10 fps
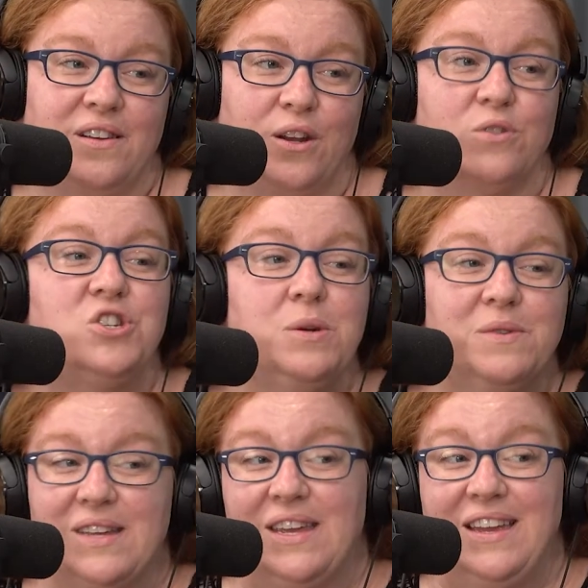she
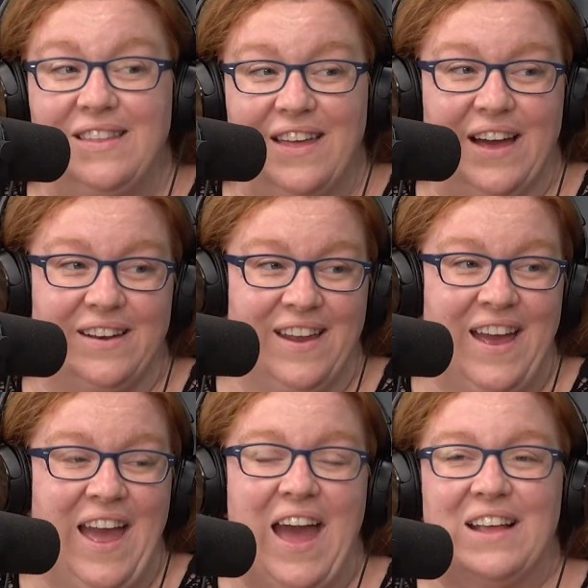was a he then.
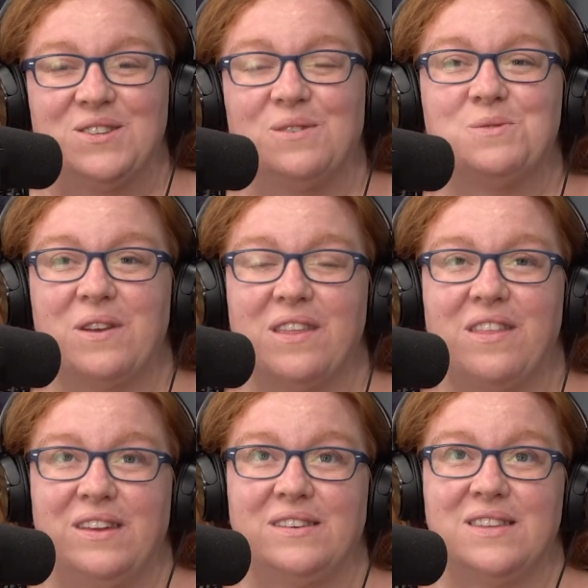And so it's one of the
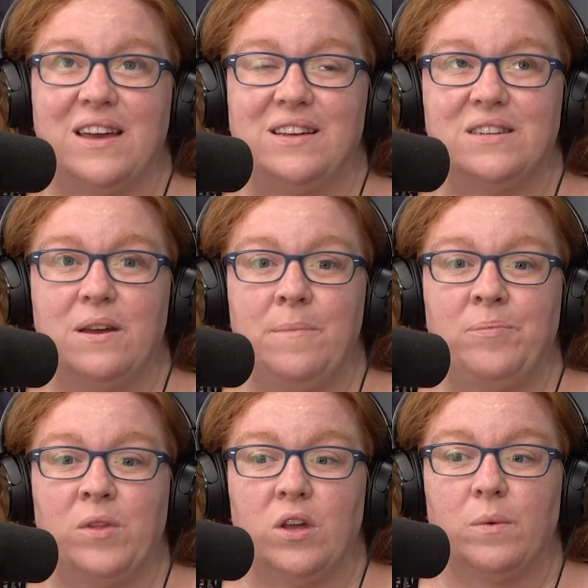things that,
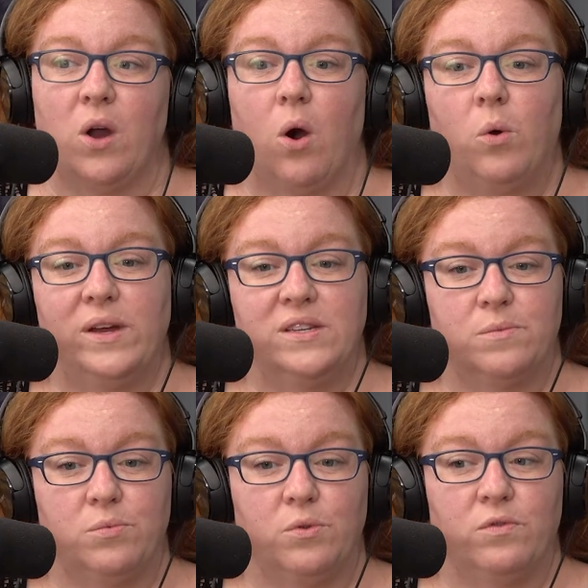we always
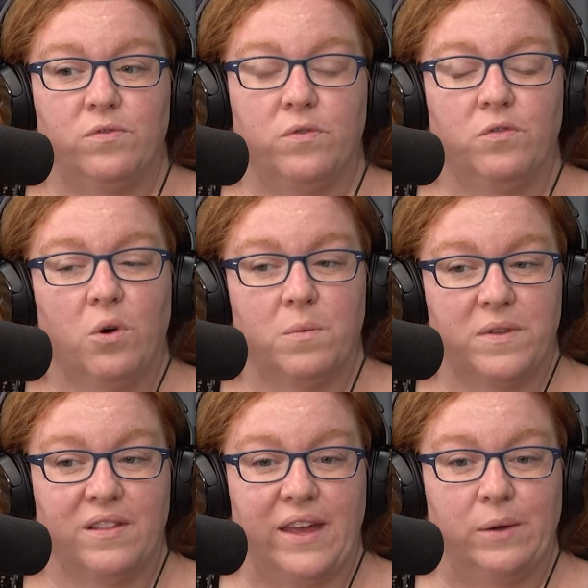move forward with
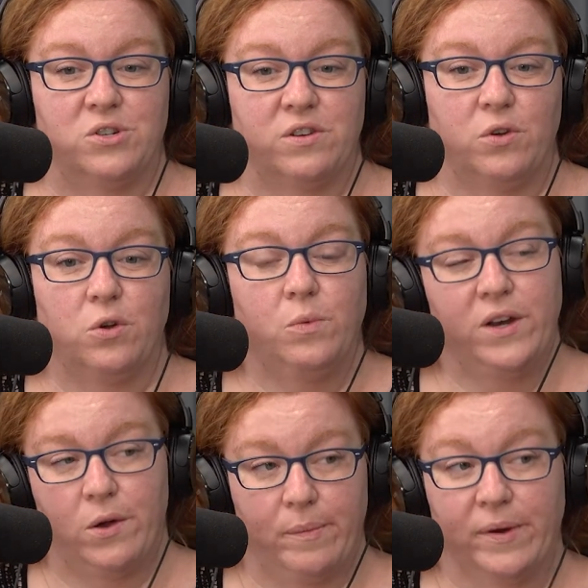the language of who we
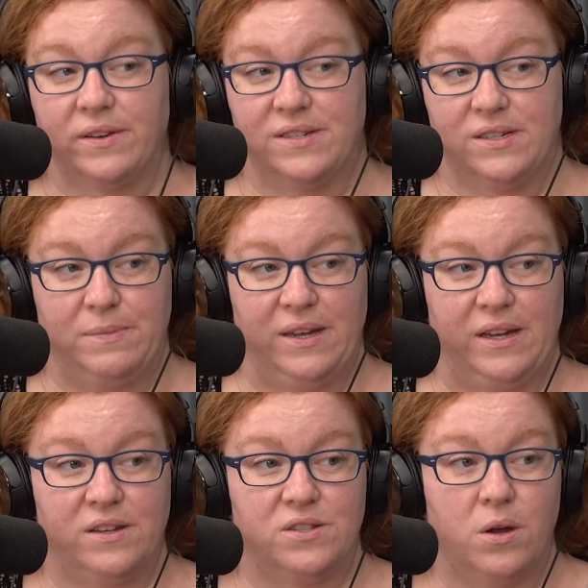know a person to
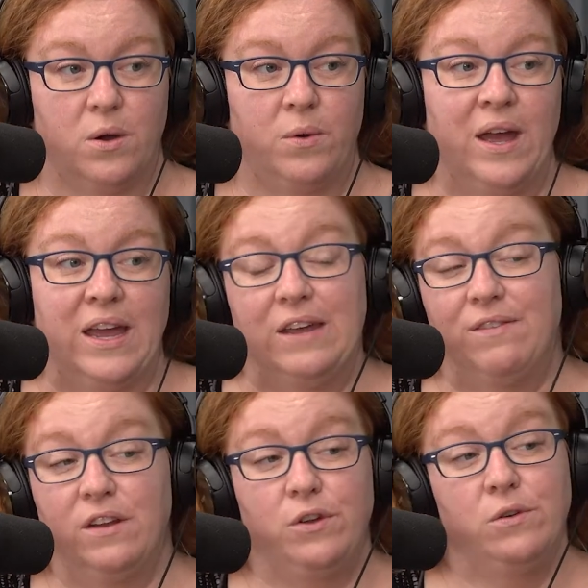be. So
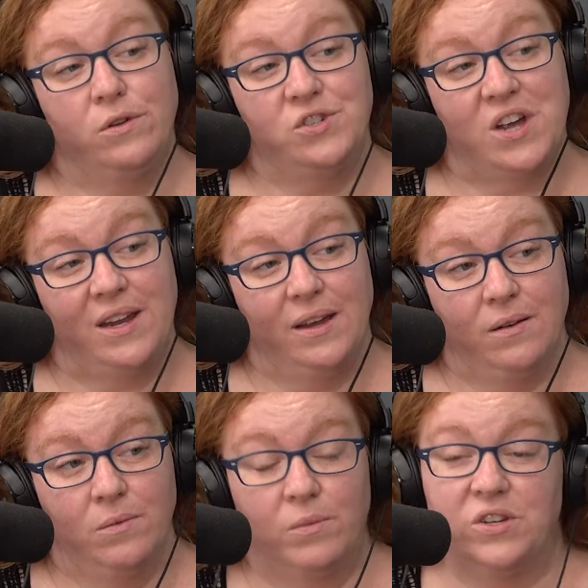even if you knew Jenny
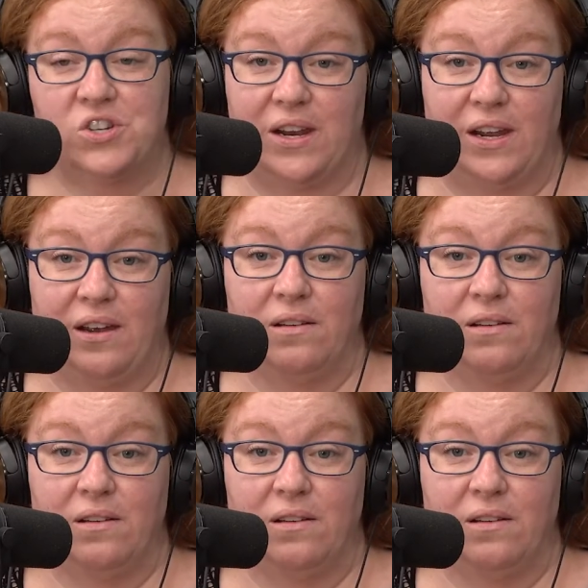when Jenny